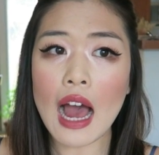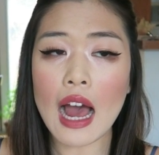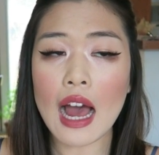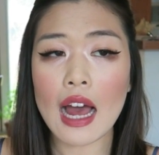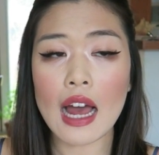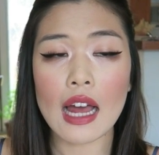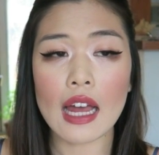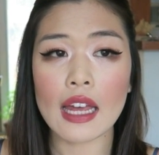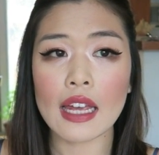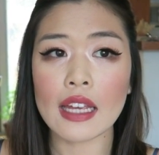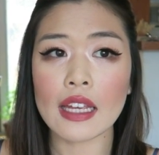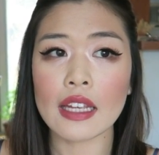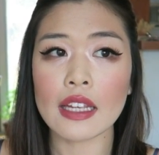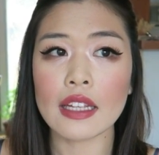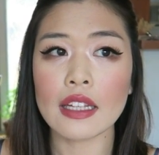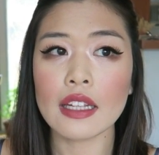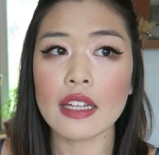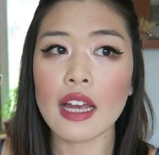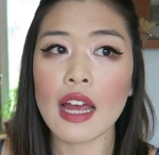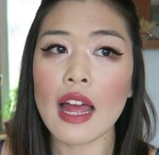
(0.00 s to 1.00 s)

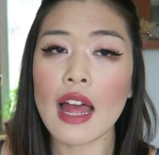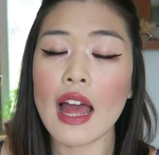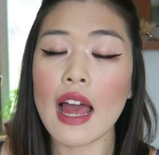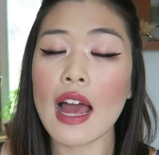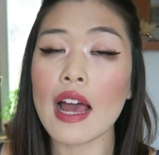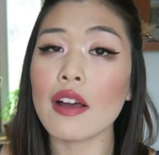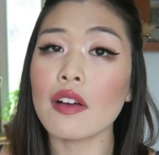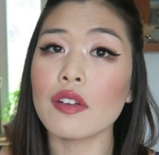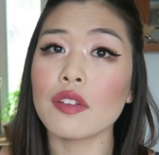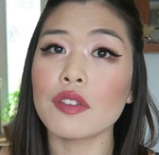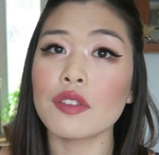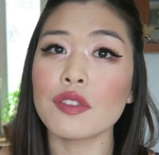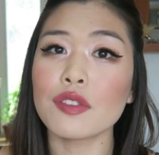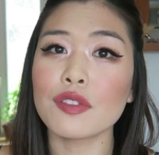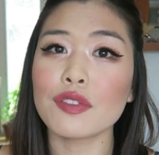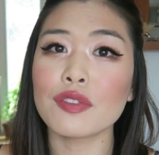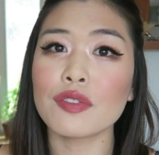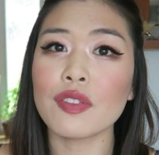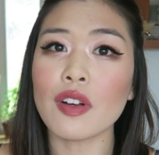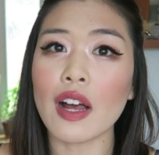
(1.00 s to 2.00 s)
I
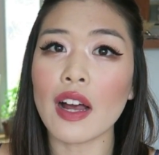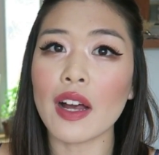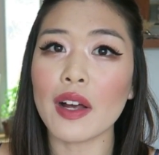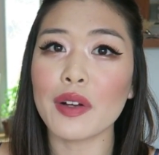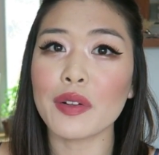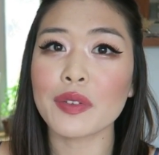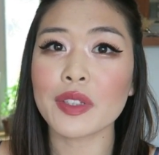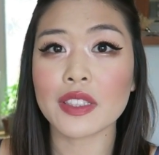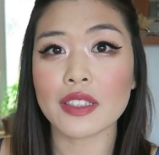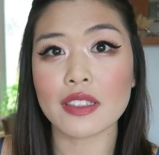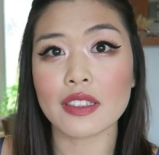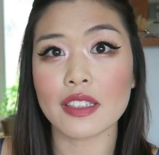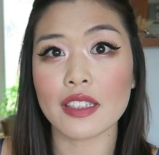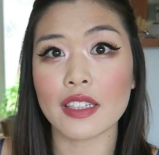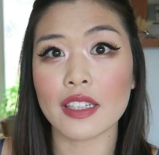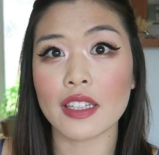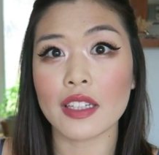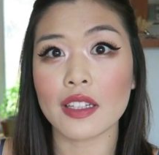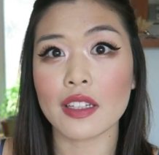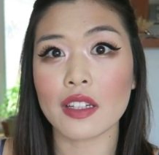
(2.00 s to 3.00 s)
have
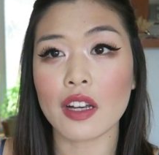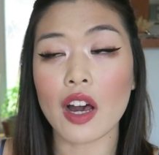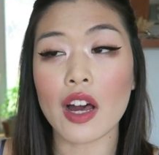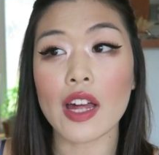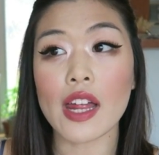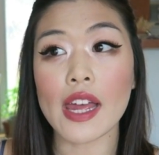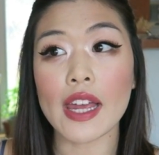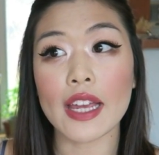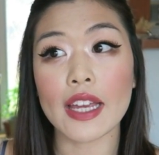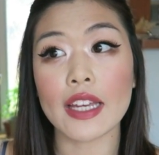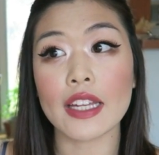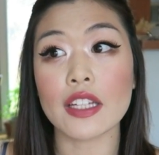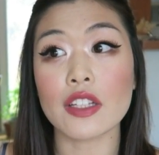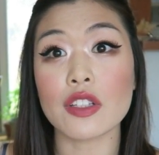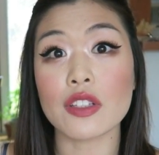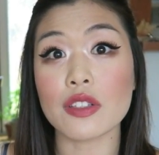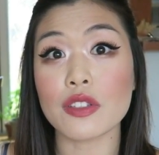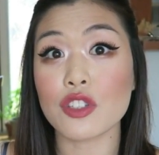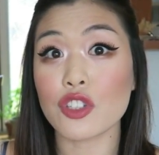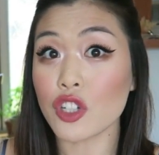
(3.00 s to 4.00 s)
recently got a
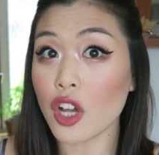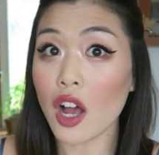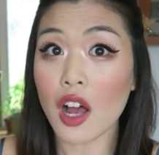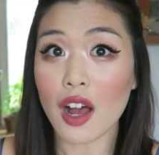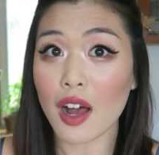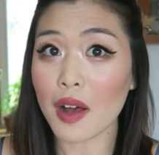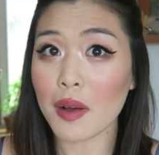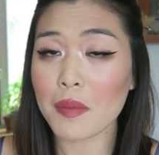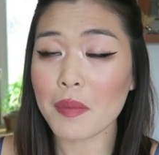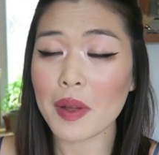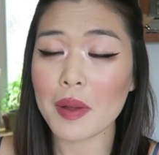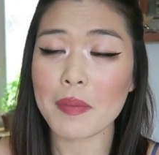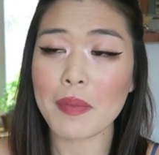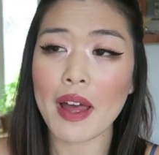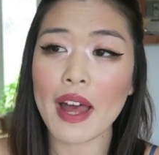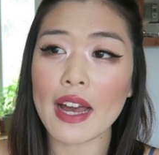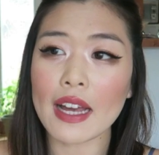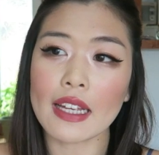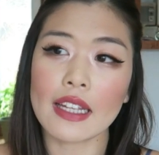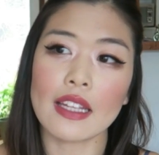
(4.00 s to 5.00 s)
job
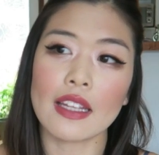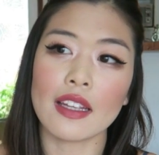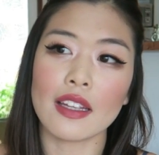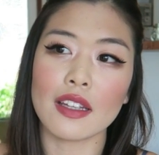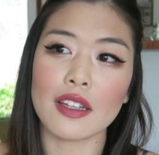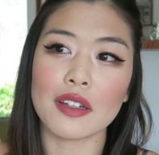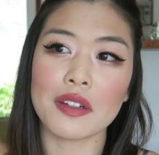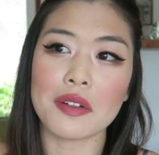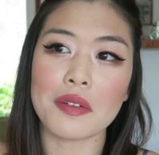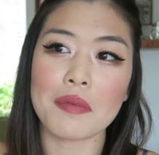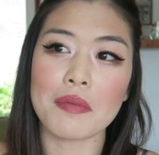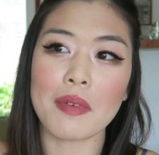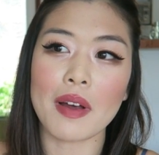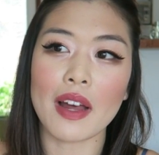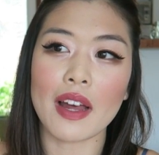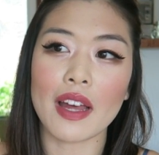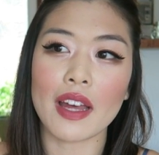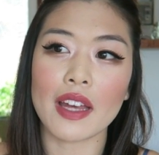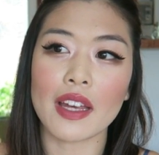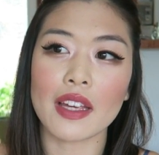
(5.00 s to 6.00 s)
back in
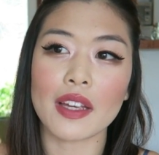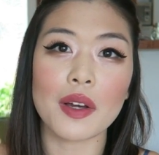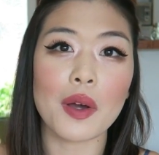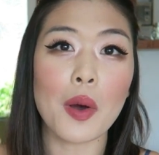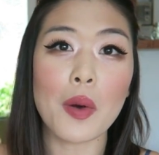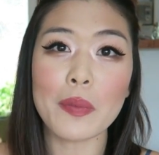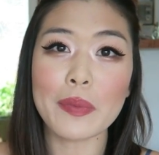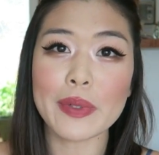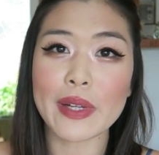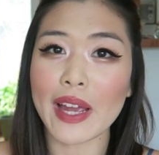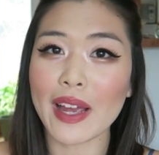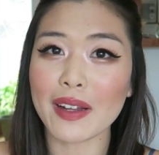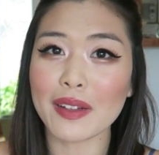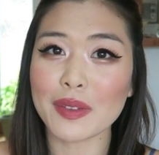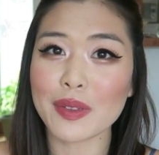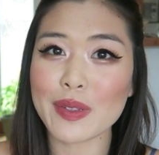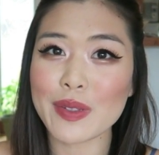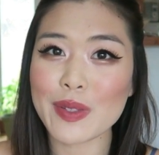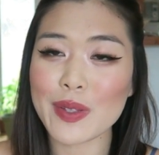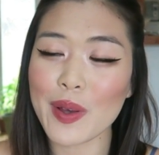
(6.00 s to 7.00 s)
my
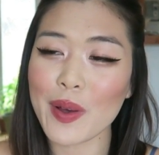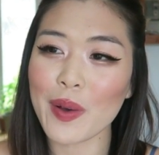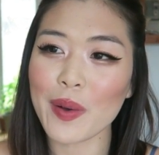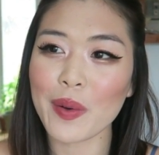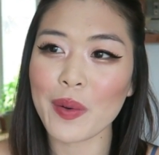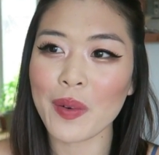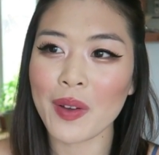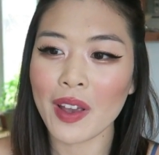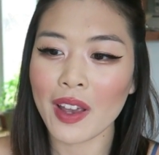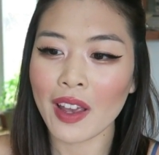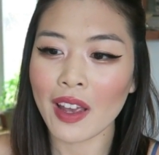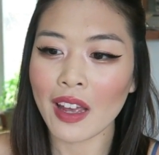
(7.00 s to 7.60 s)
hometown. So